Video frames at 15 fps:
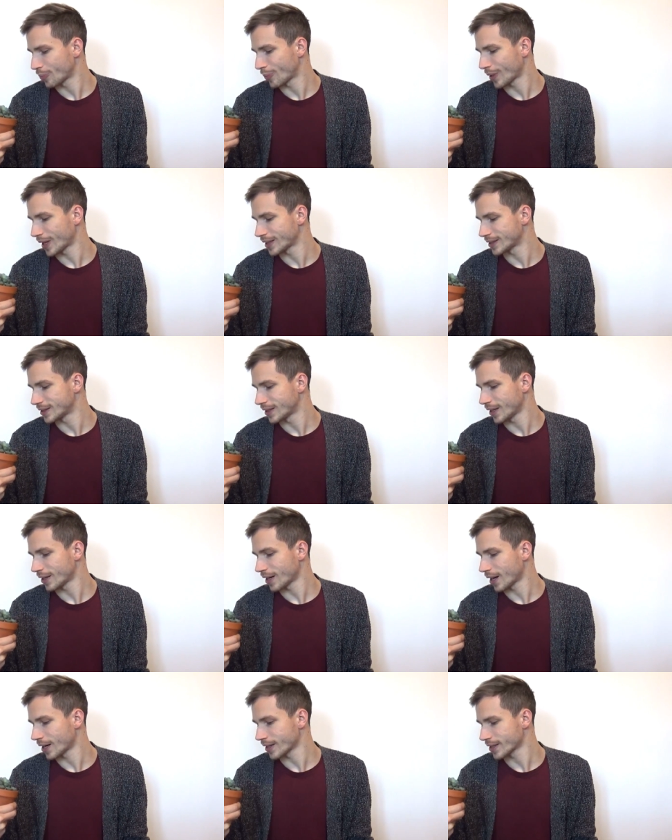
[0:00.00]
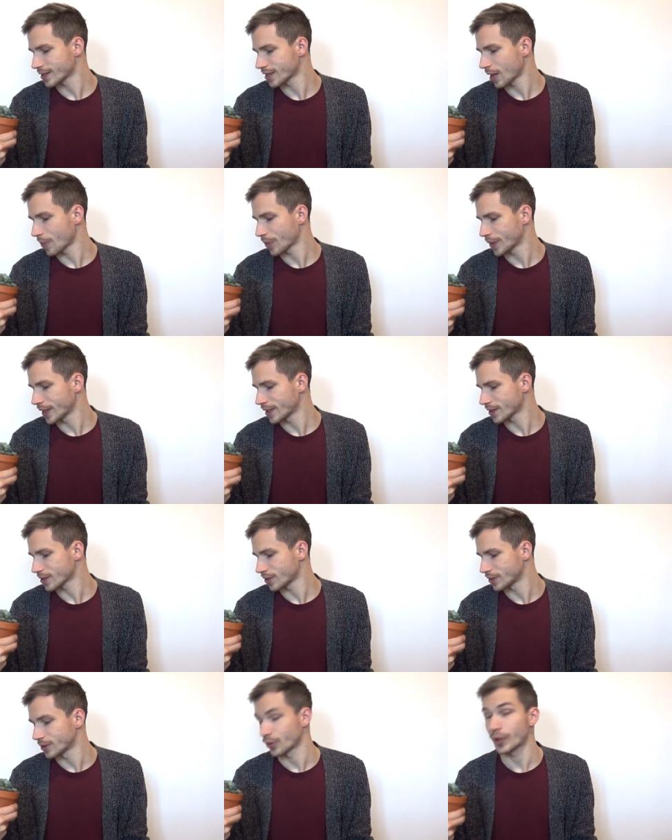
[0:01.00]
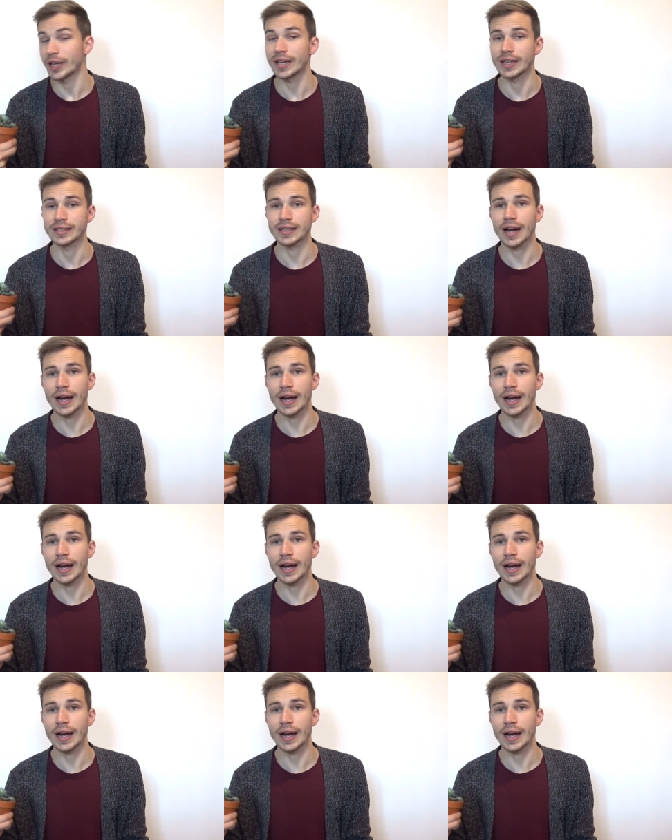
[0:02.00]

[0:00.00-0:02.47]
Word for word: but there are some things on the way and